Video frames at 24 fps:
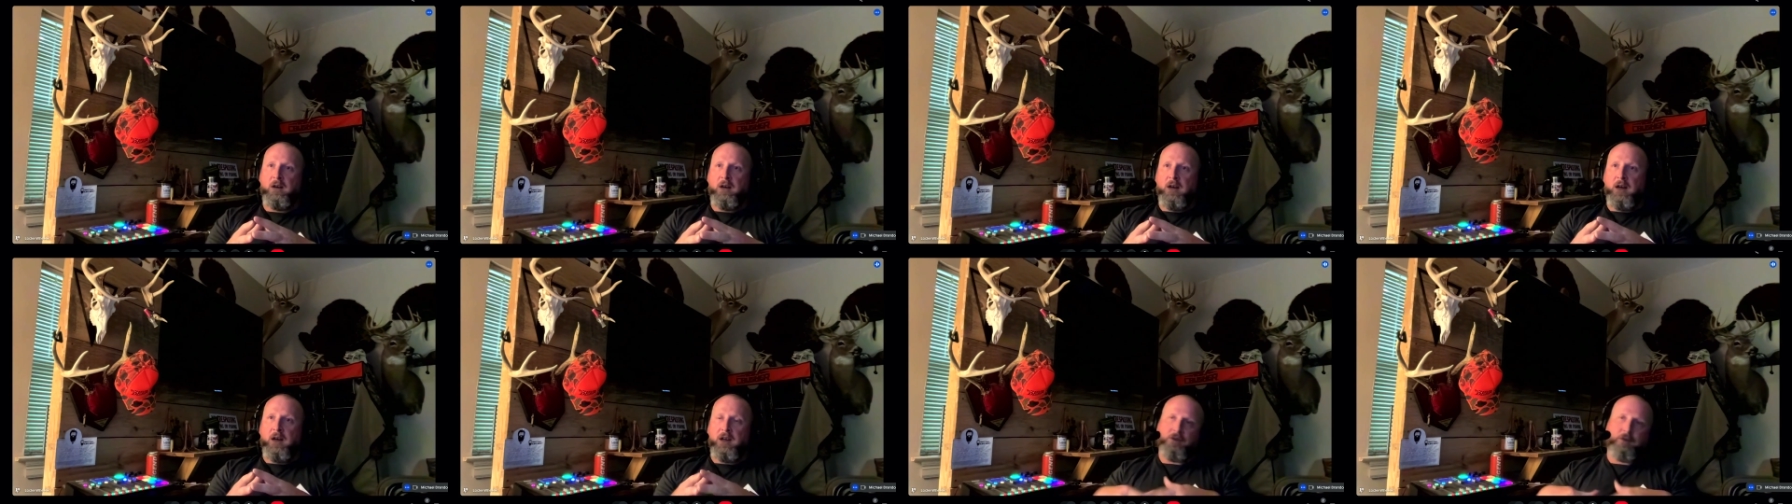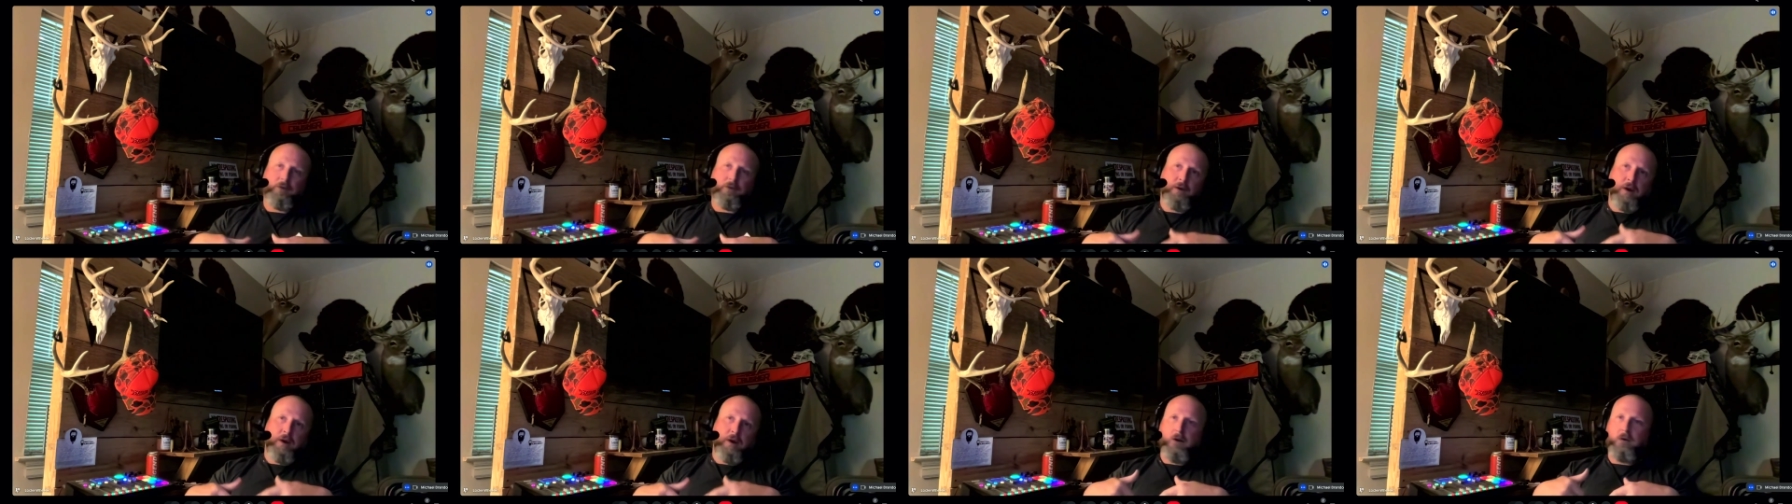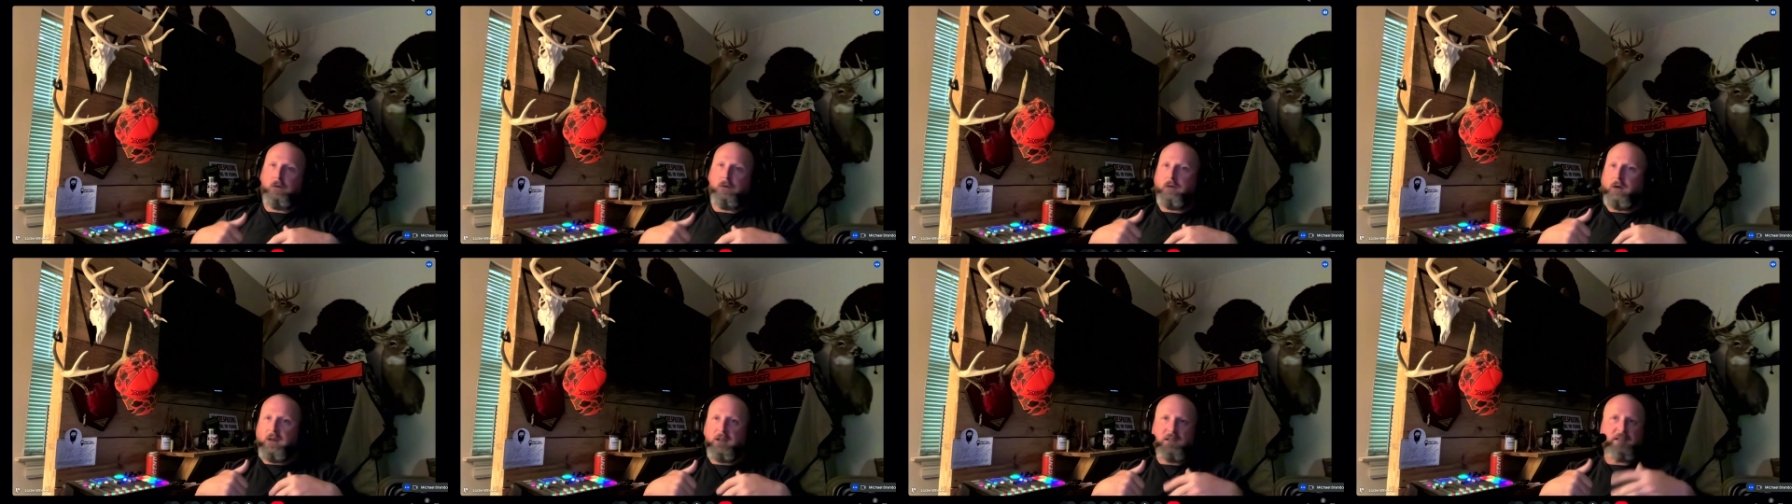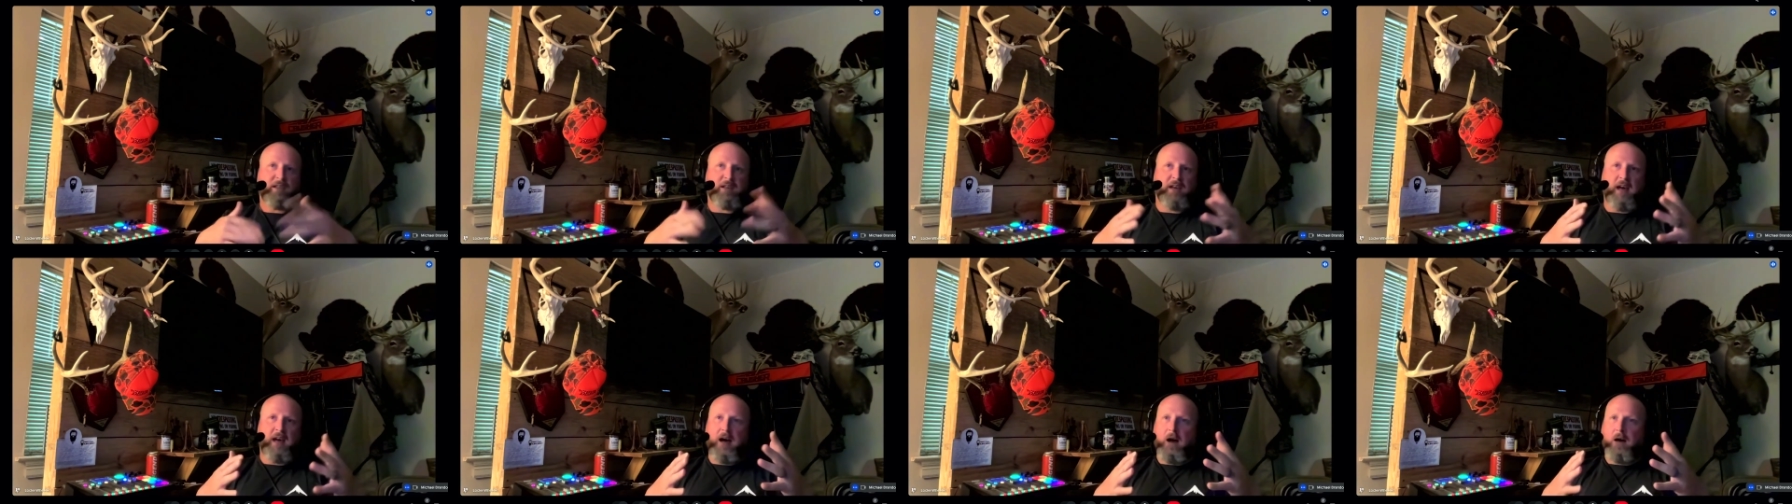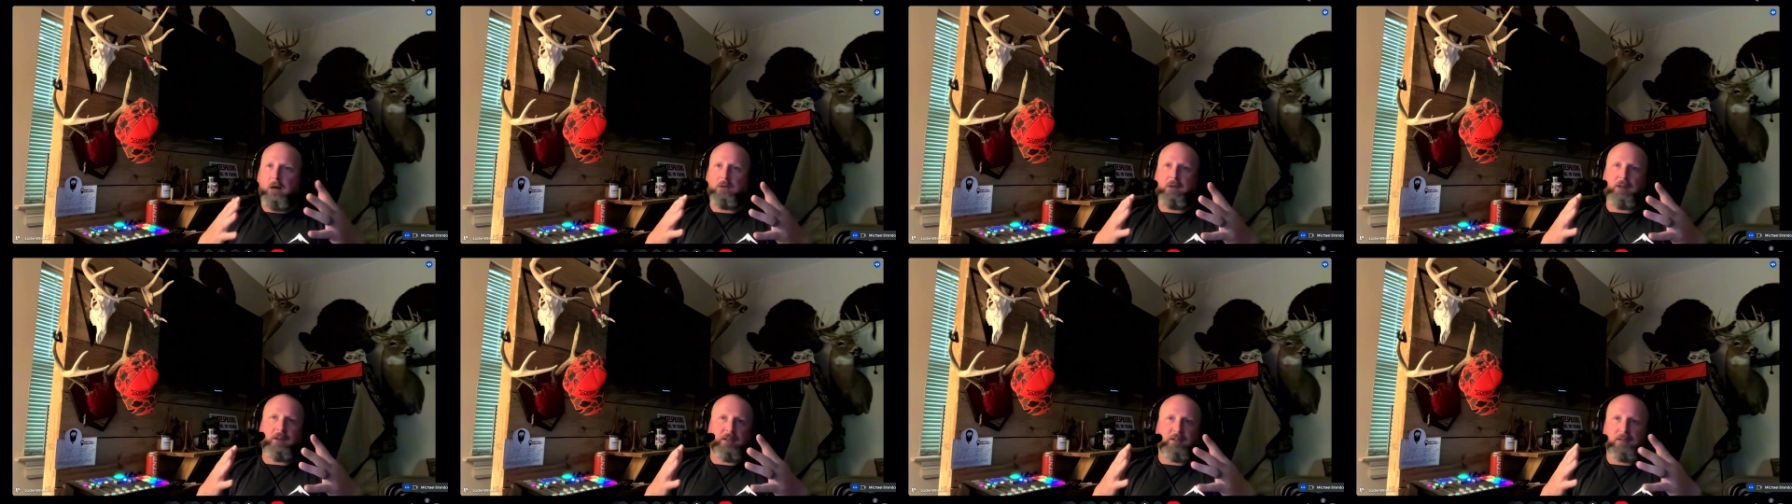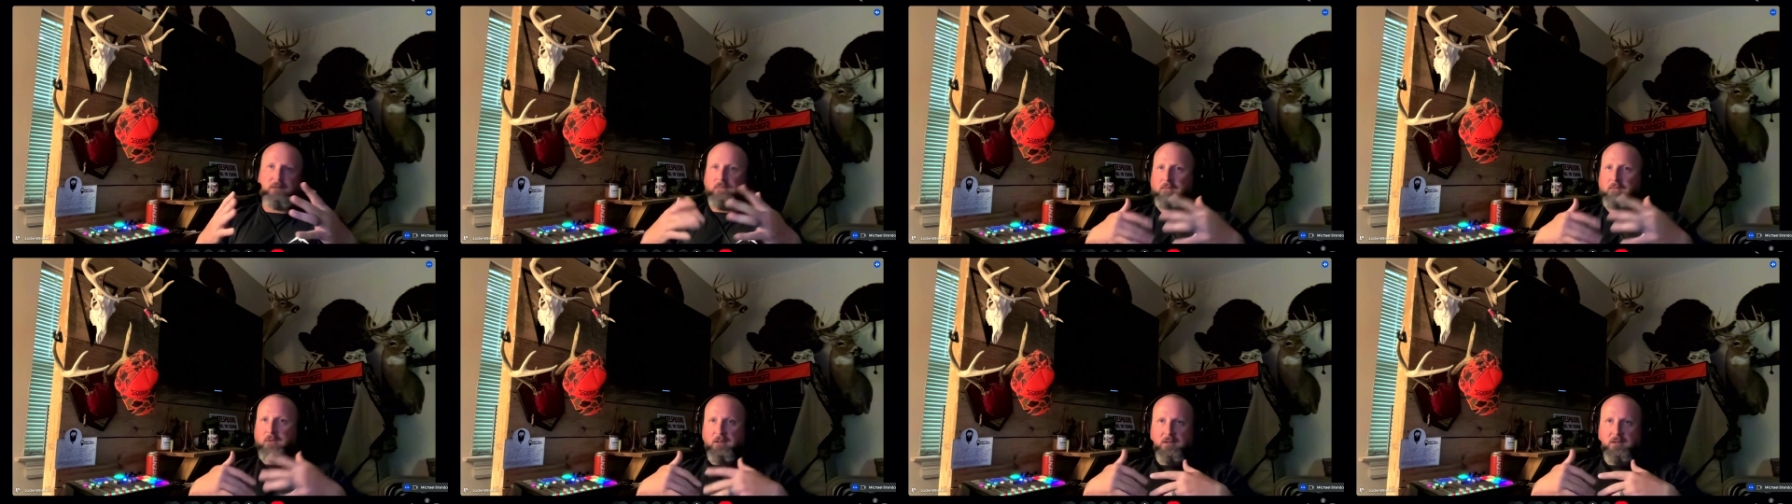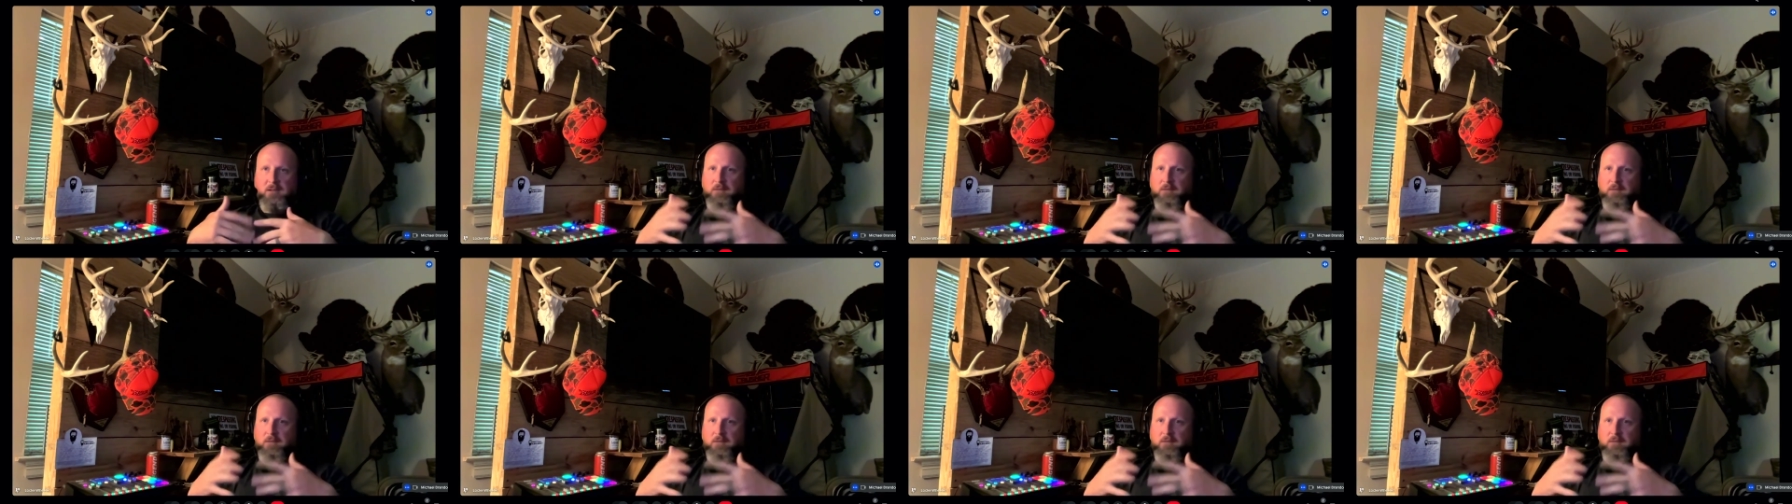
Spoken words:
and you go and scout this